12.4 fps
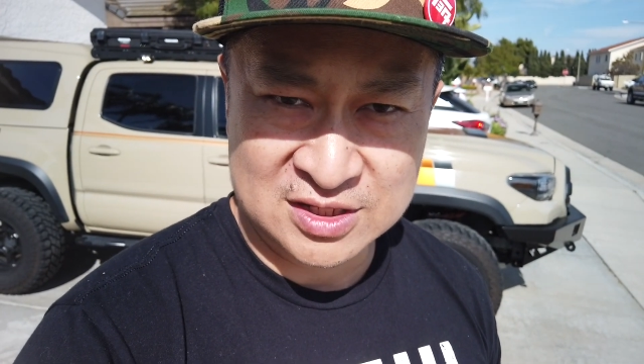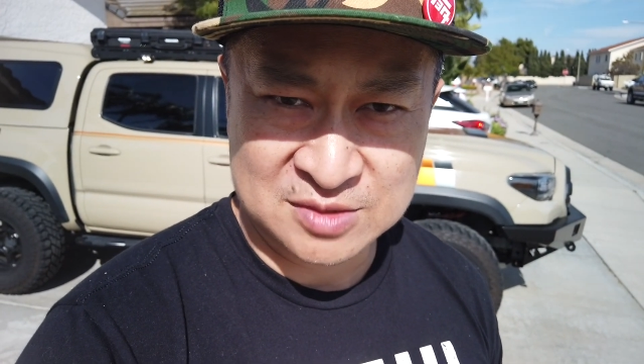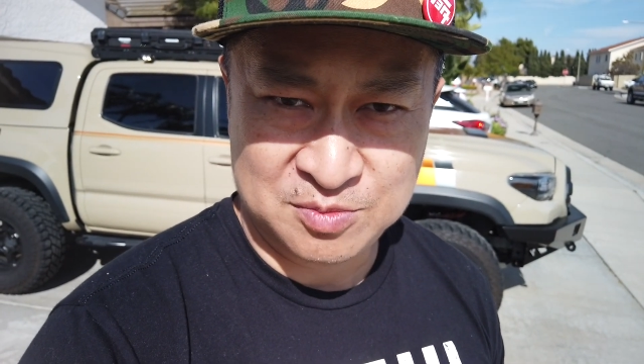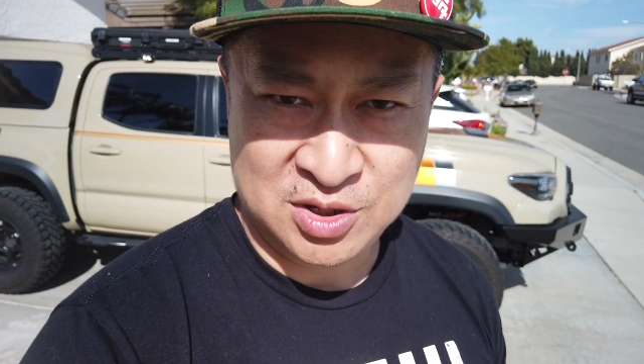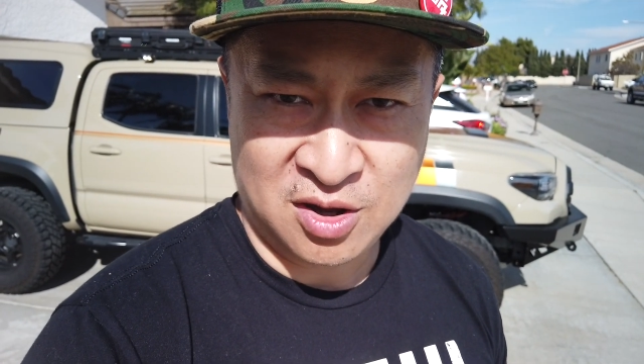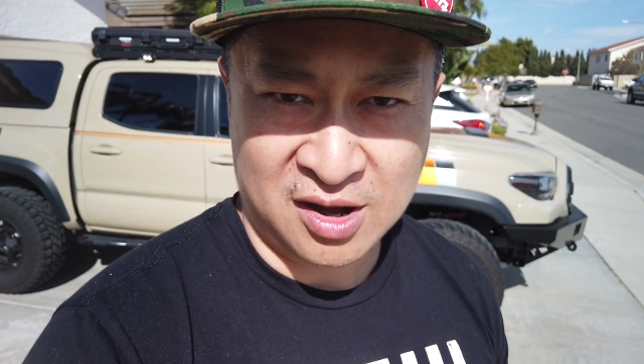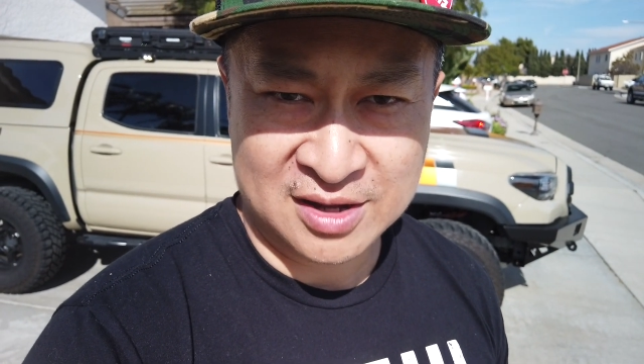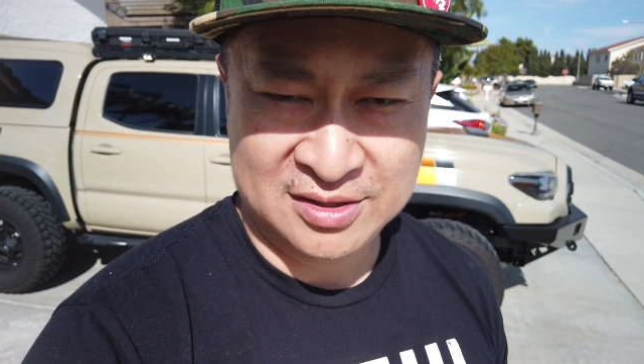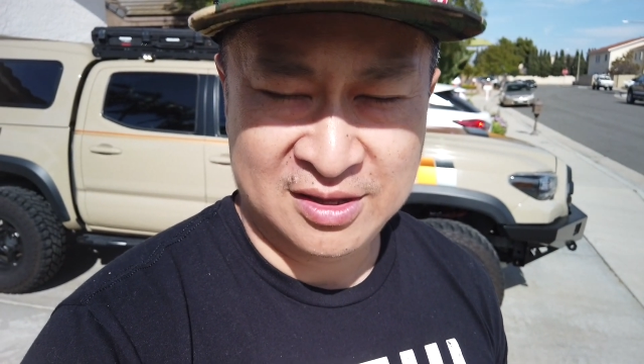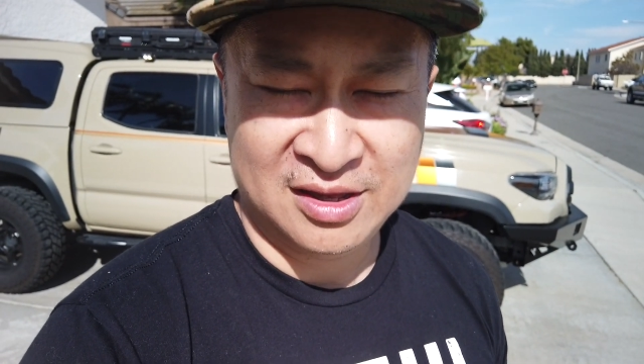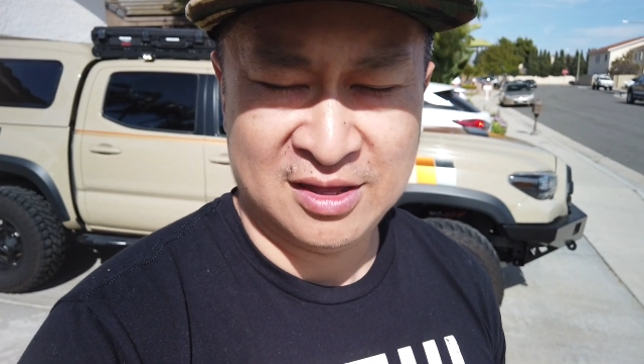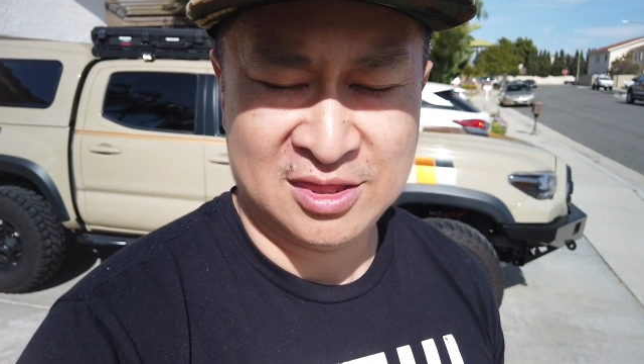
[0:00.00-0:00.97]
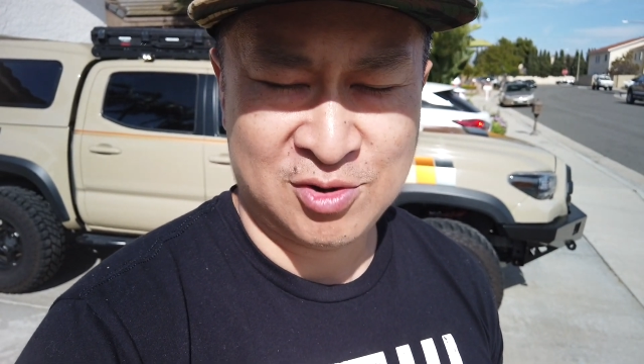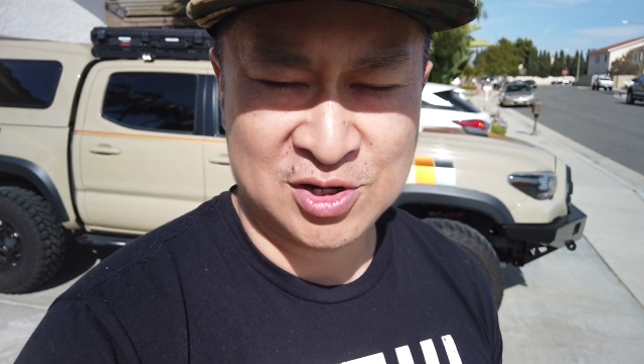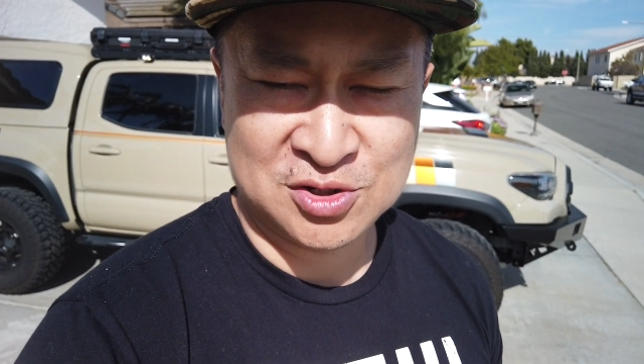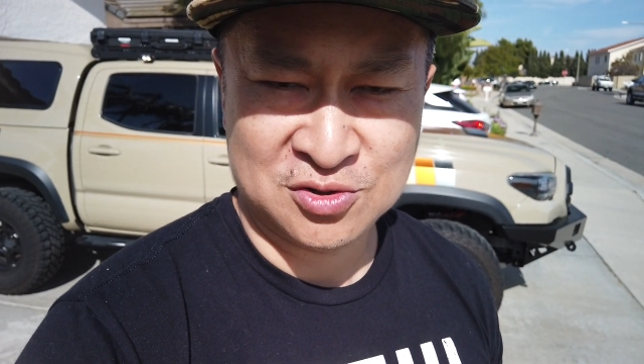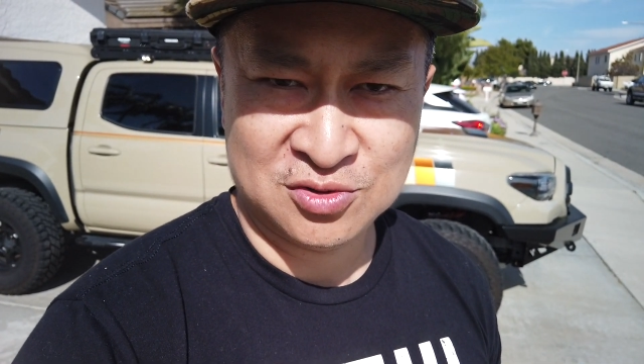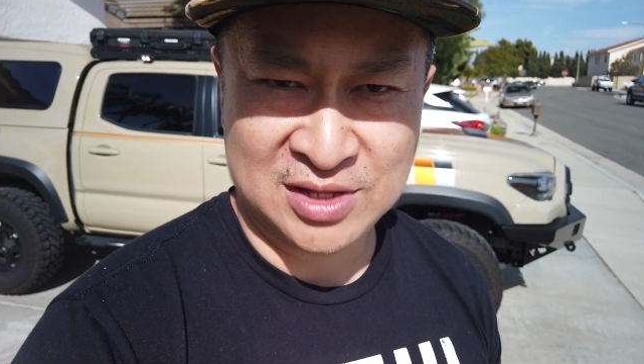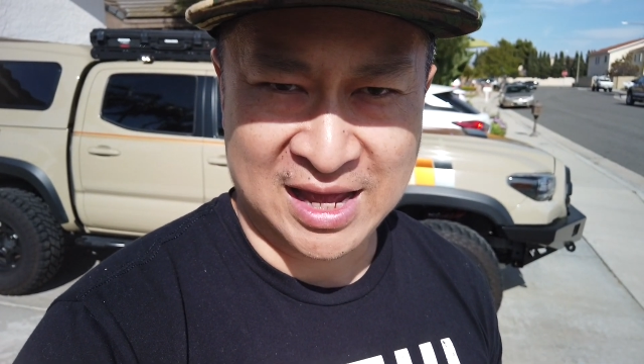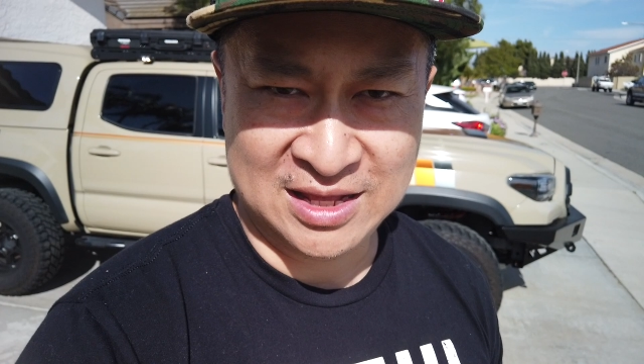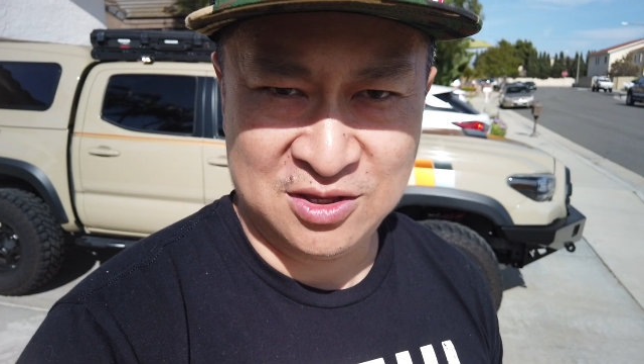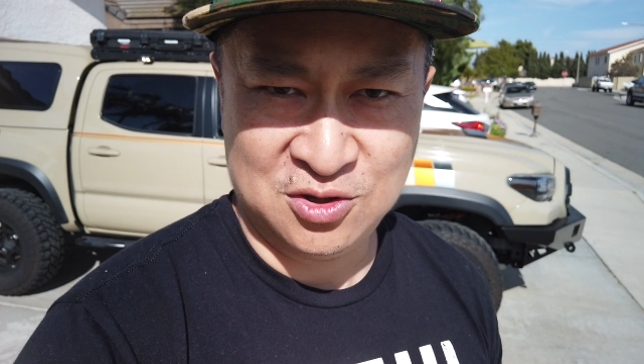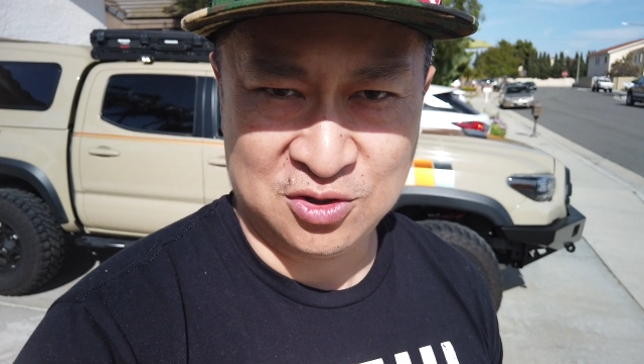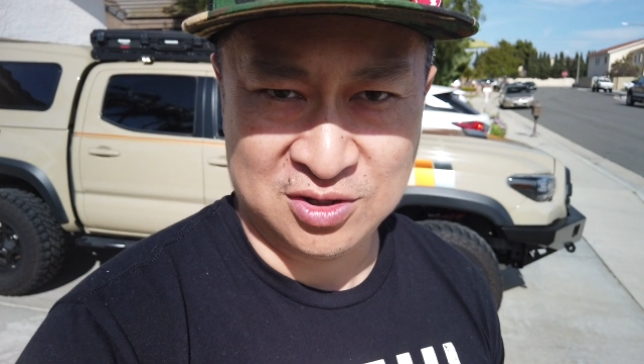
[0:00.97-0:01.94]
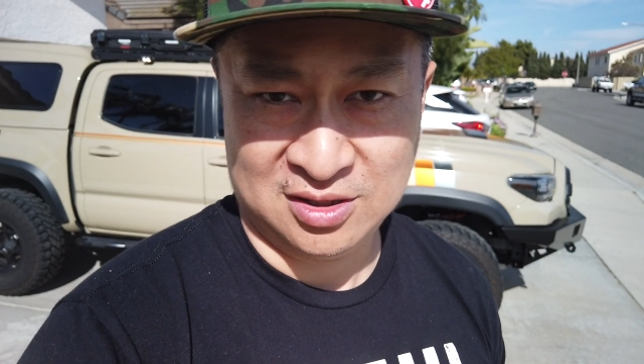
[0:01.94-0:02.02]
it's beyond a threshold that
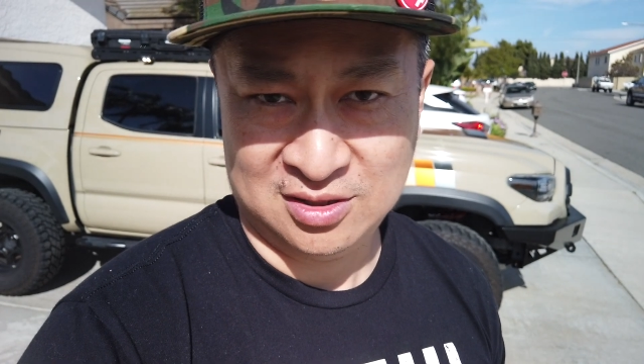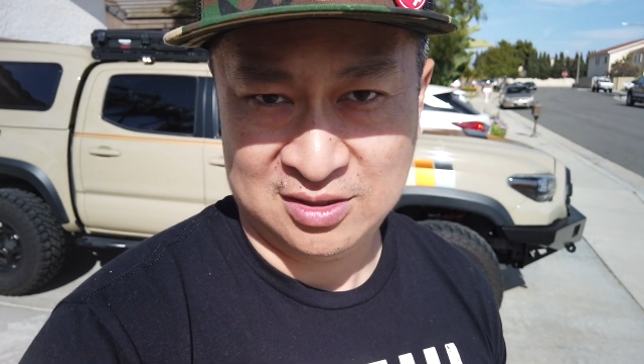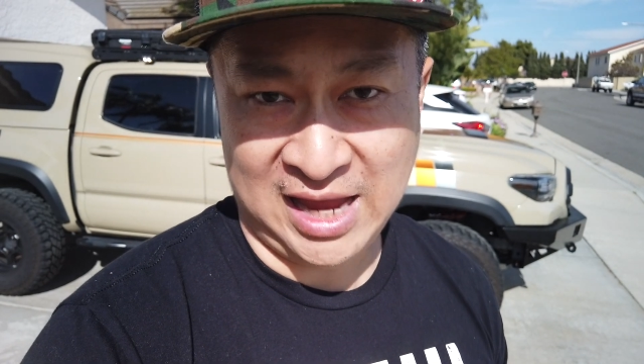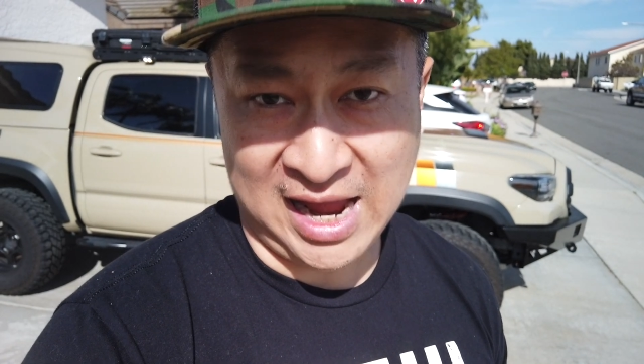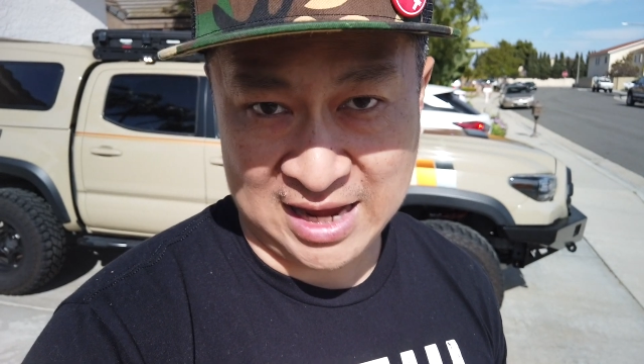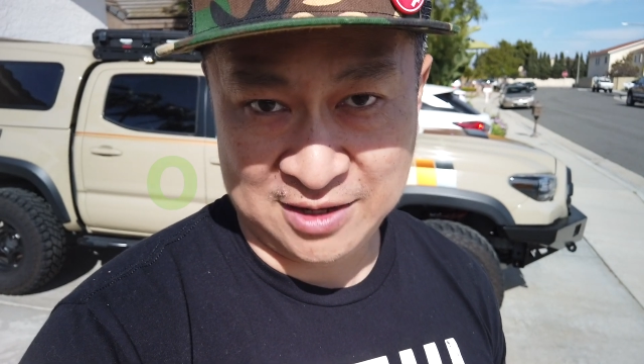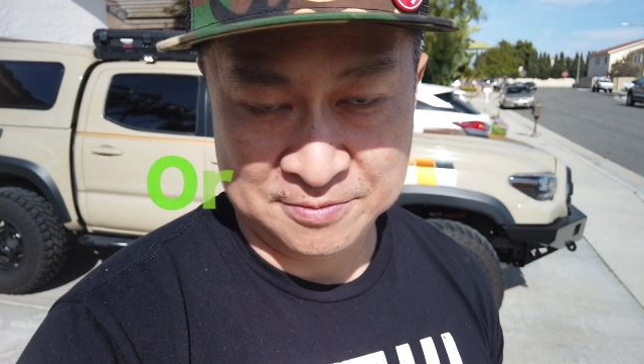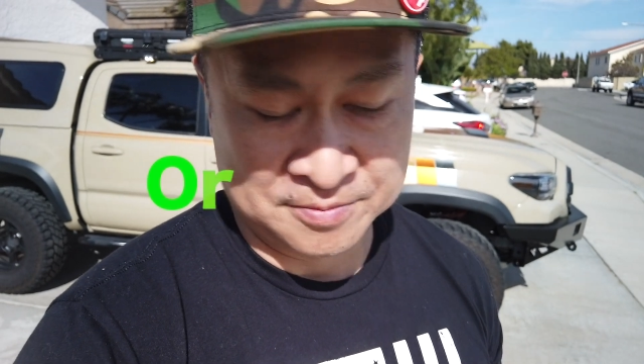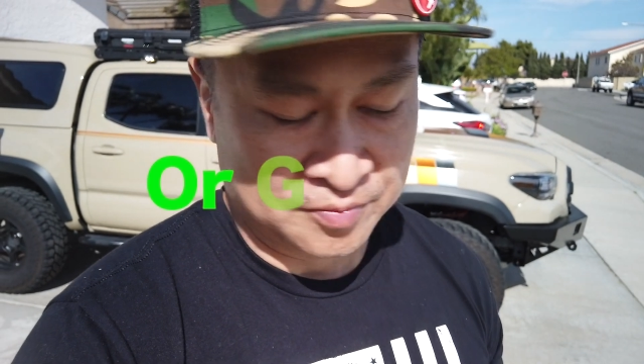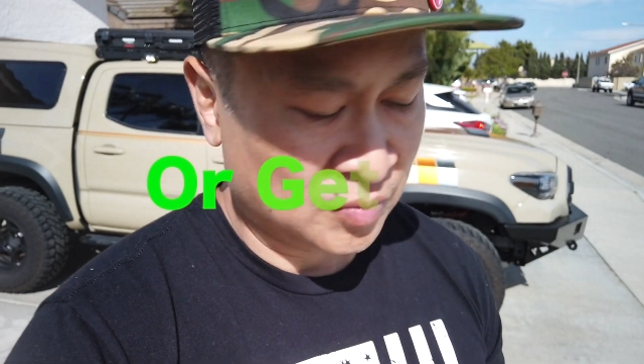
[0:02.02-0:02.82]
you can die.